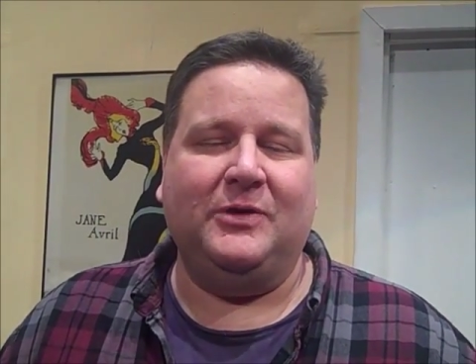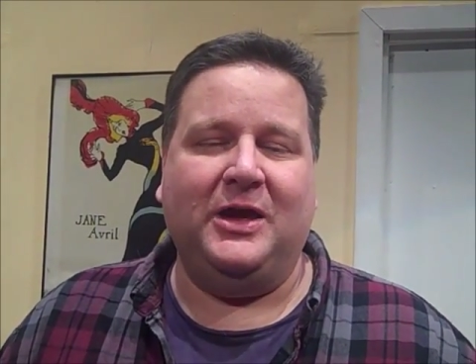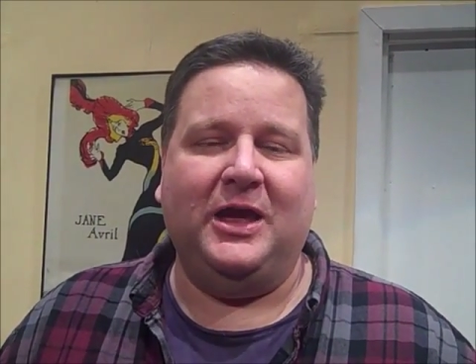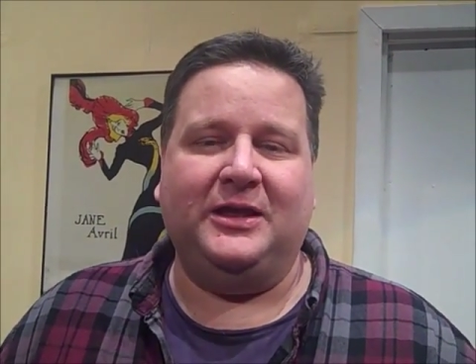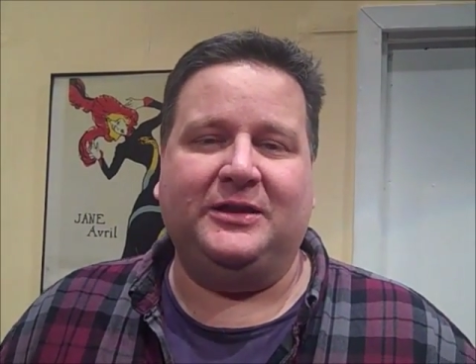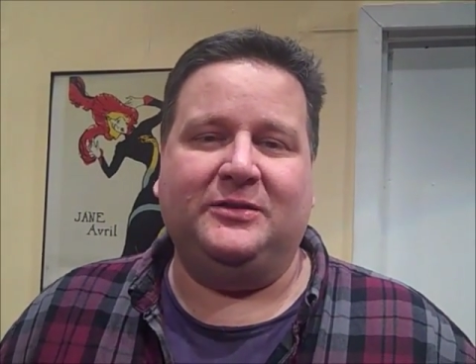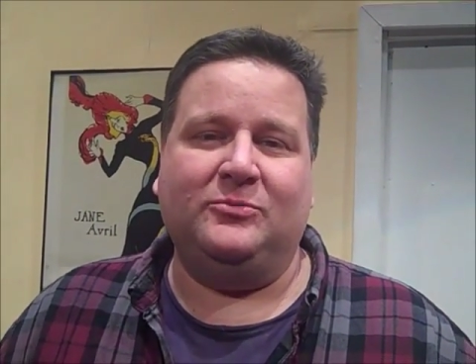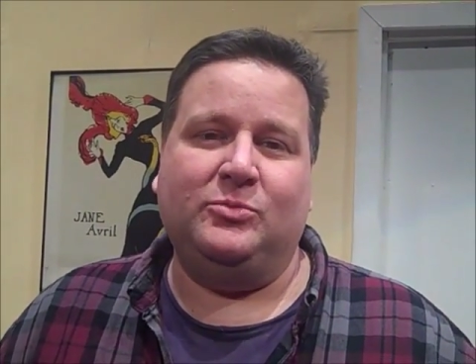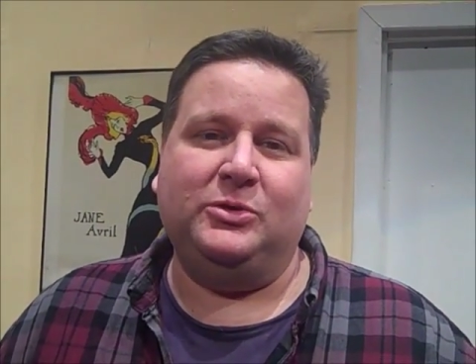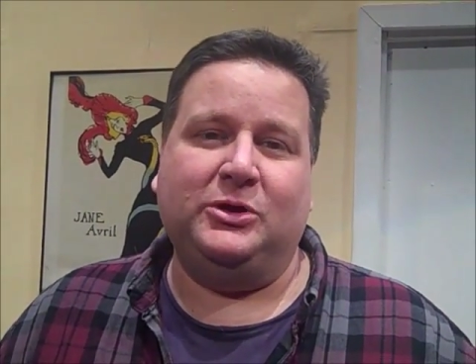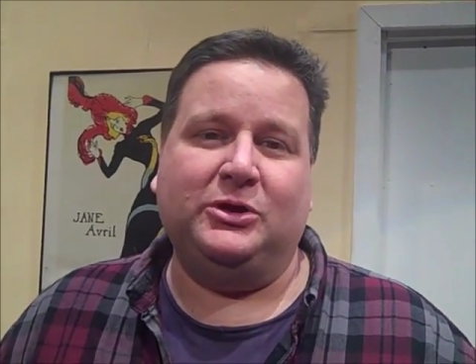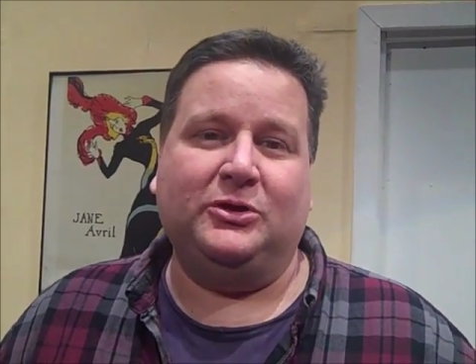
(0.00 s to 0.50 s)
We
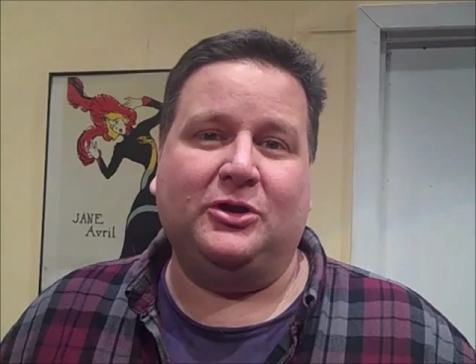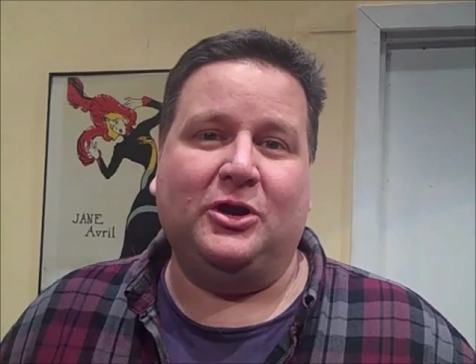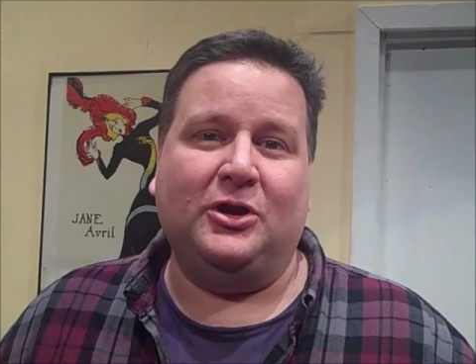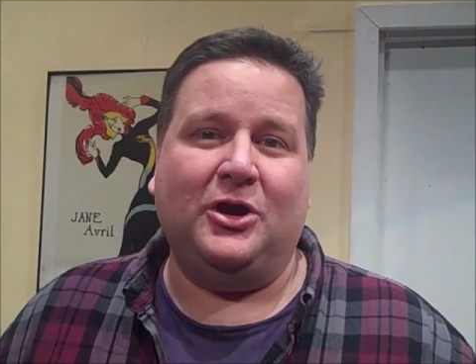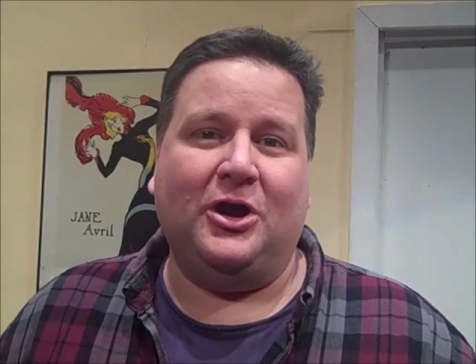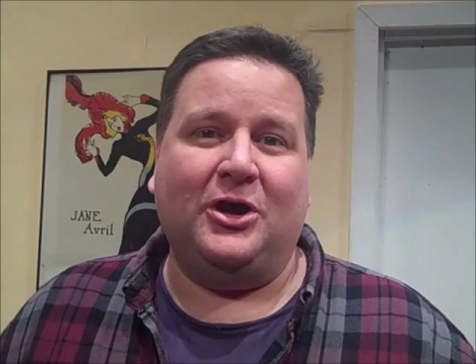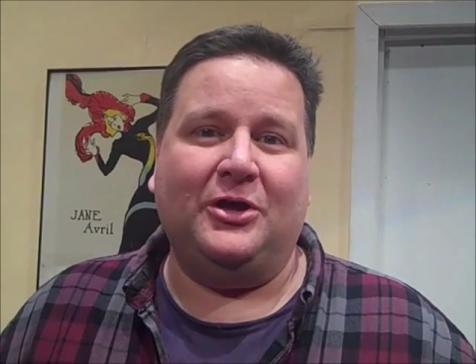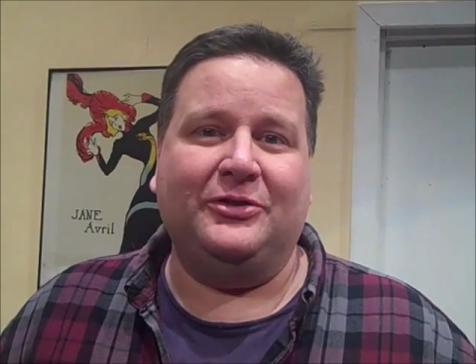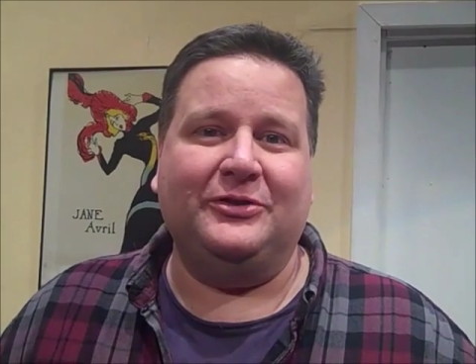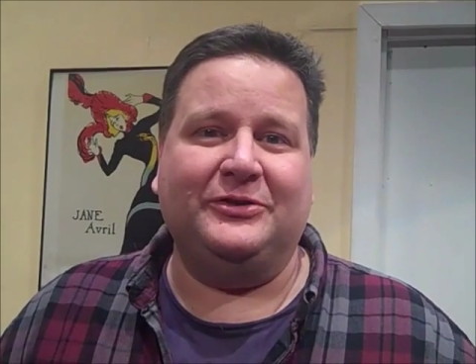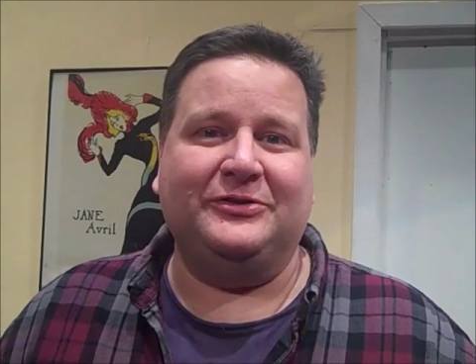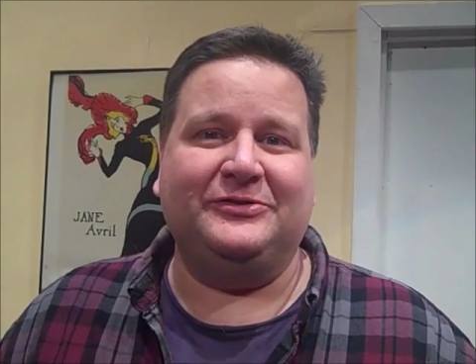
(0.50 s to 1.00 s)
had to build
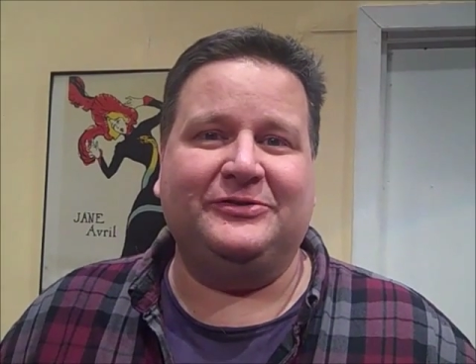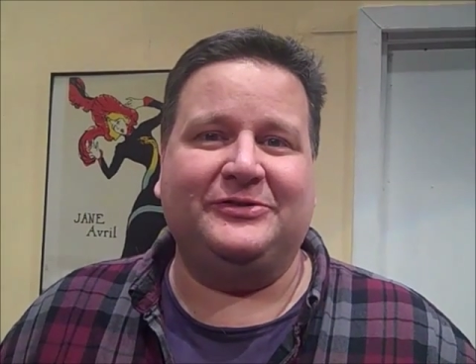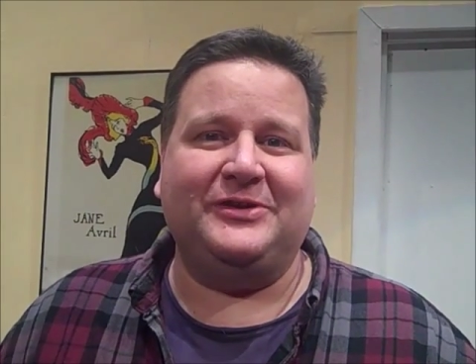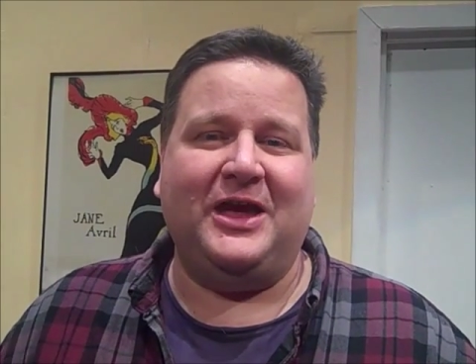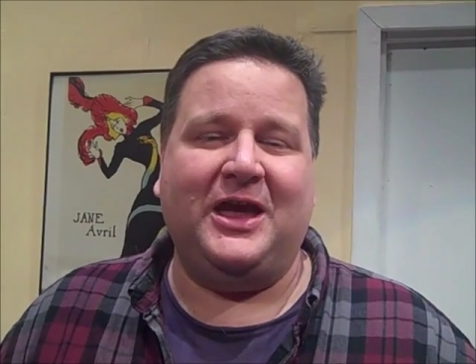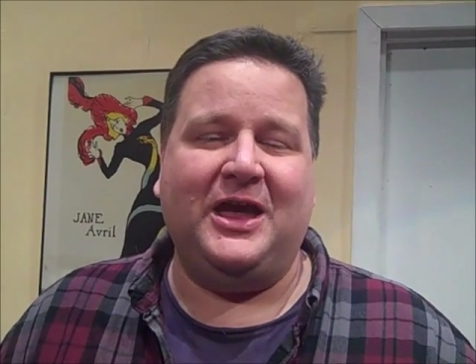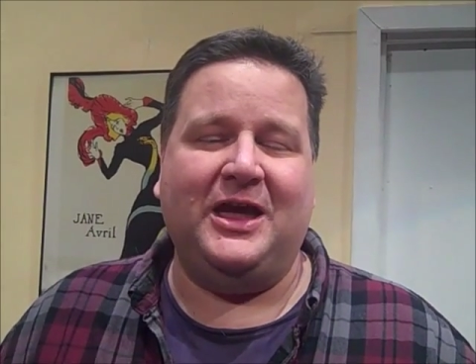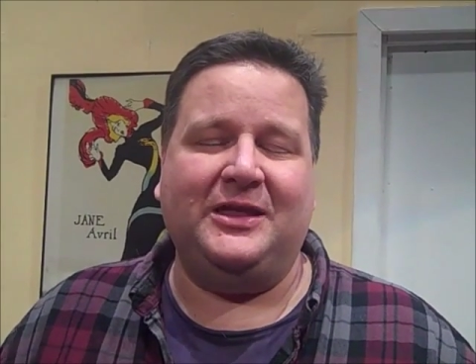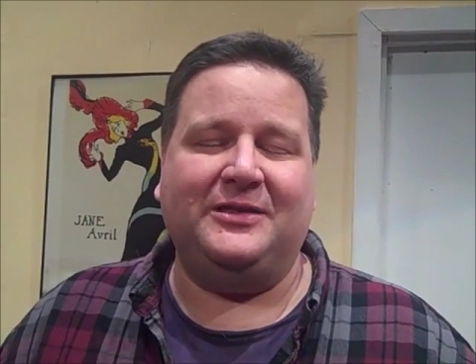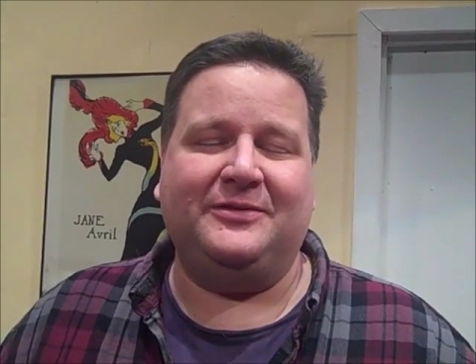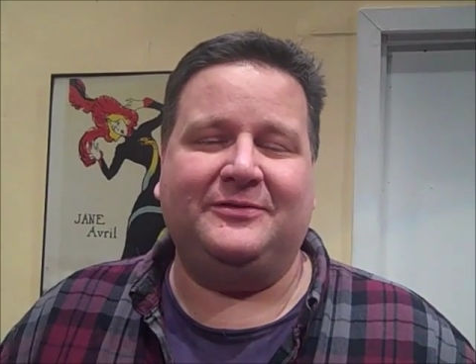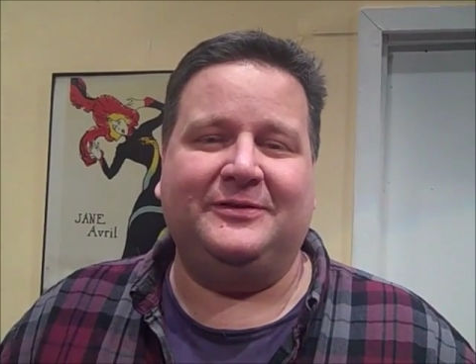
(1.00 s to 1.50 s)
all this
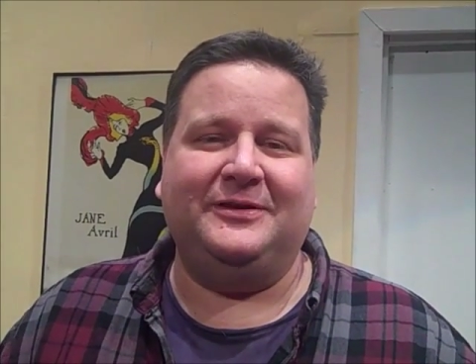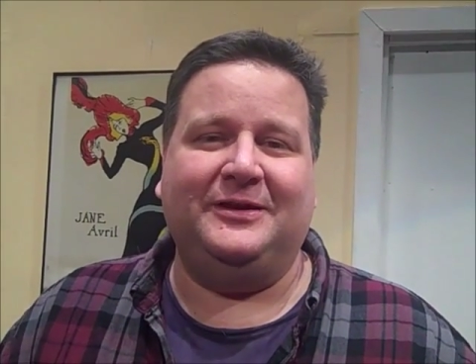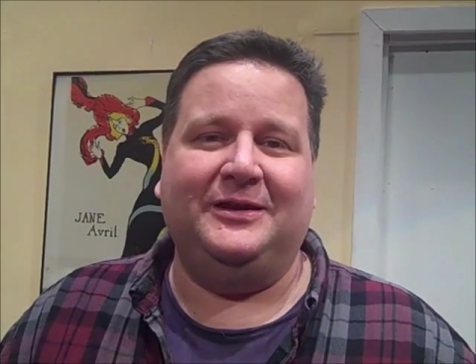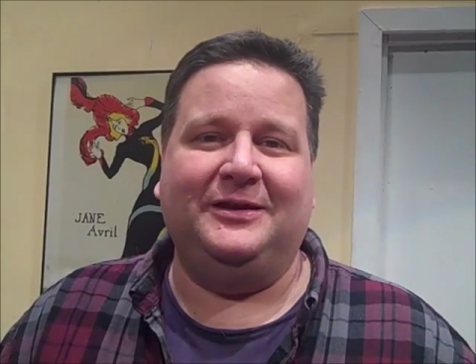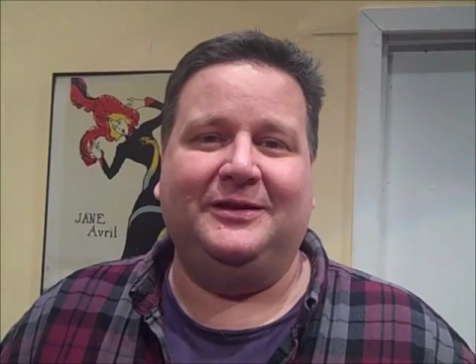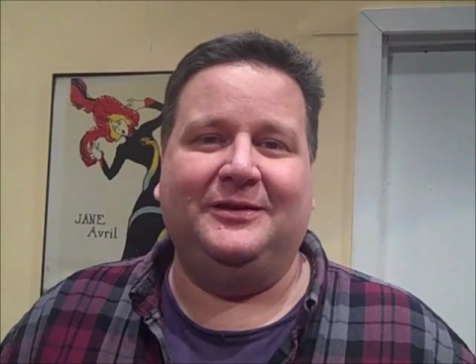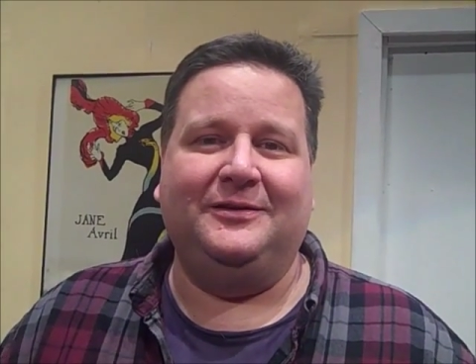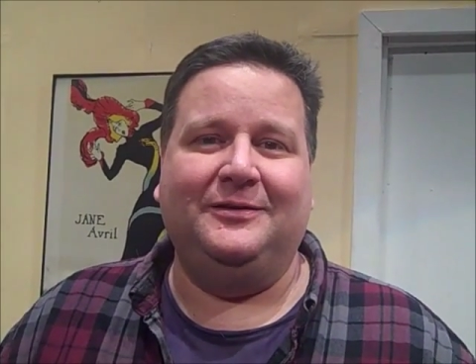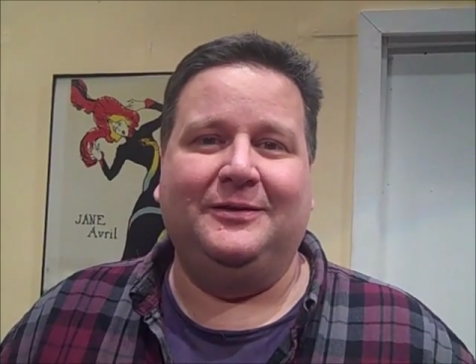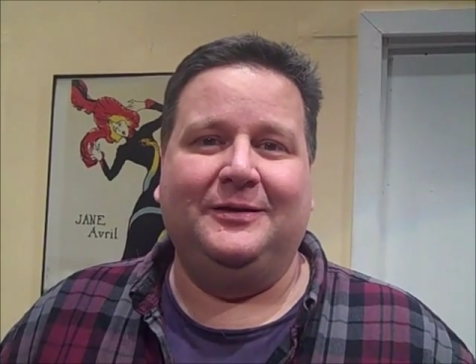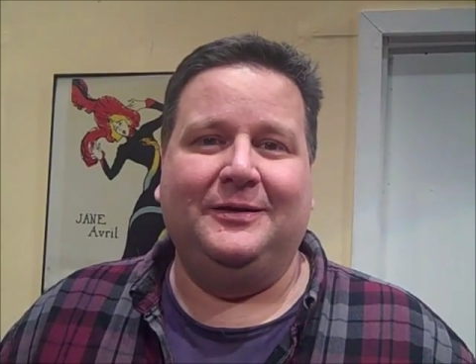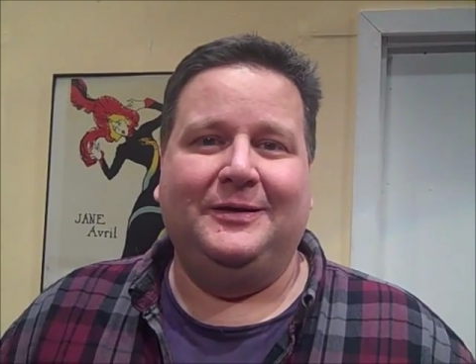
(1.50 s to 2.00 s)
set
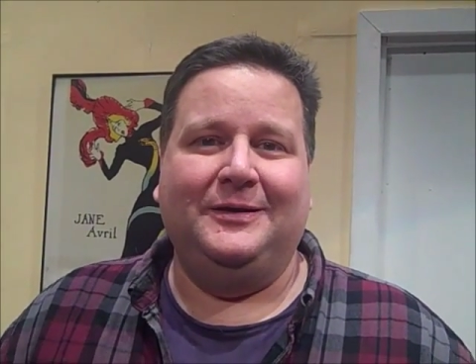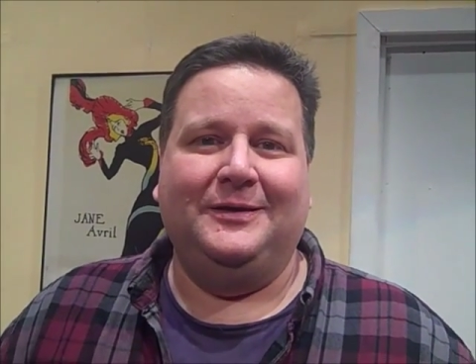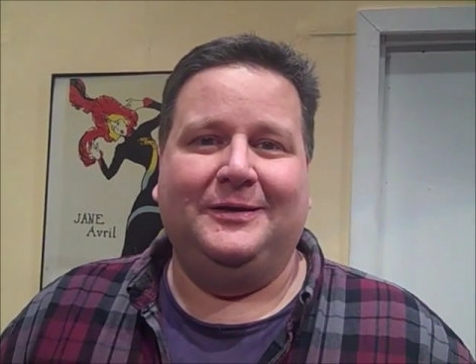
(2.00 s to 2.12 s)
and